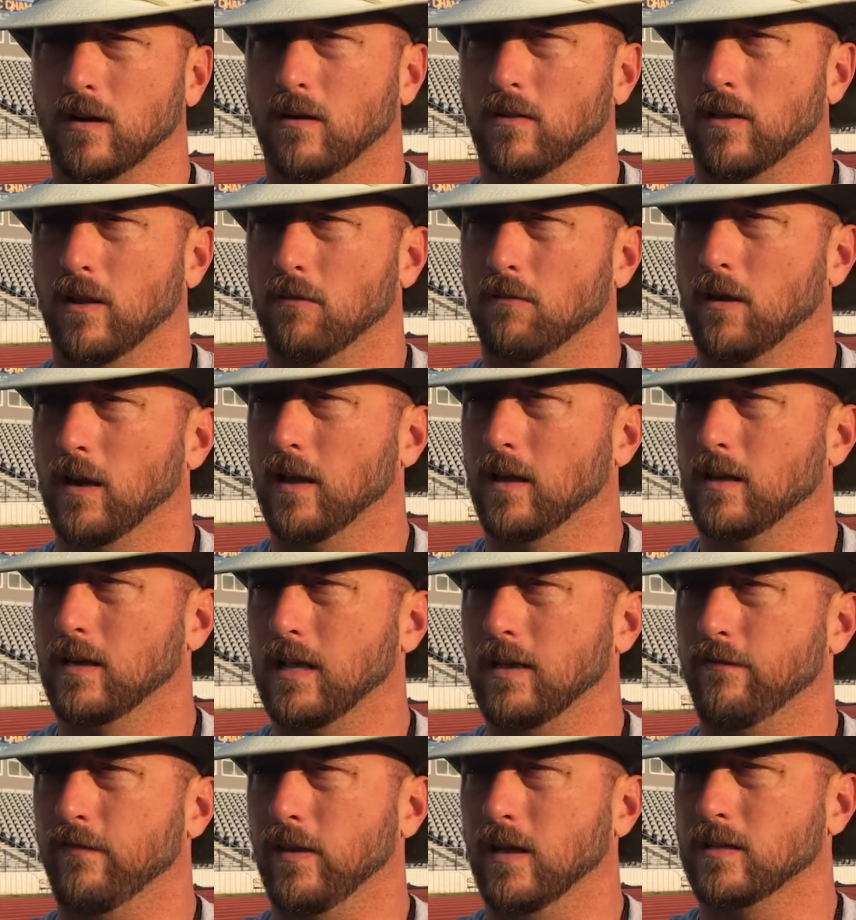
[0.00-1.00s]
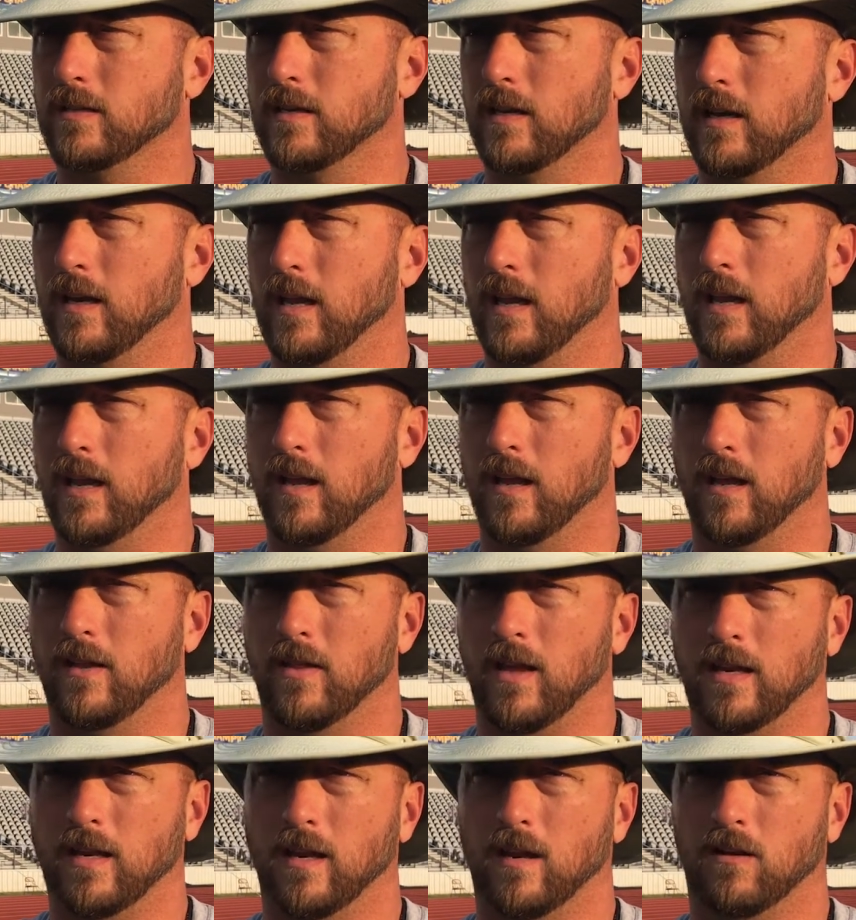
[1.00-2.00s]
They're a really good defense, and
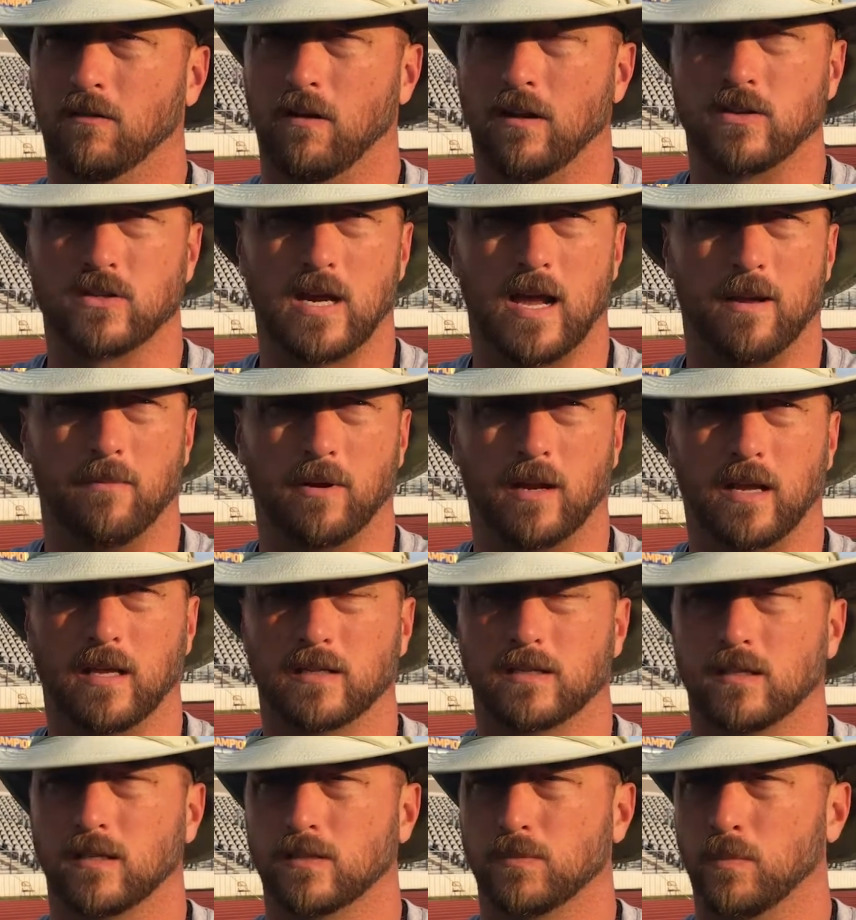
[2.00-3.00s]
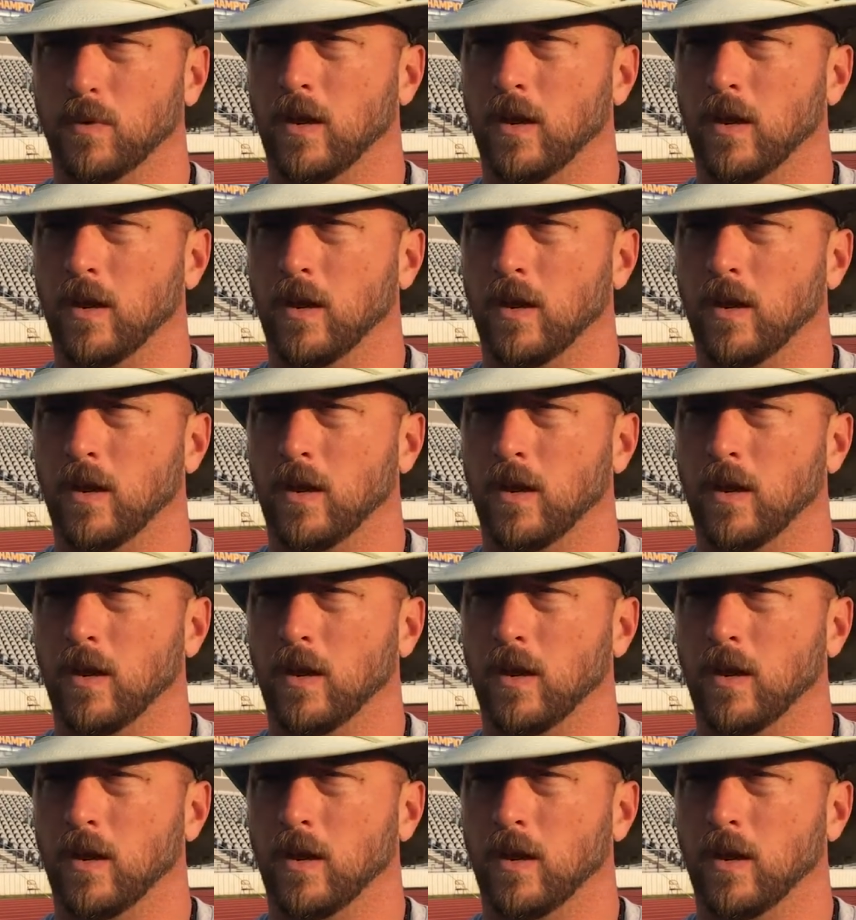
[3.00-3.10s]
they did a great job against us.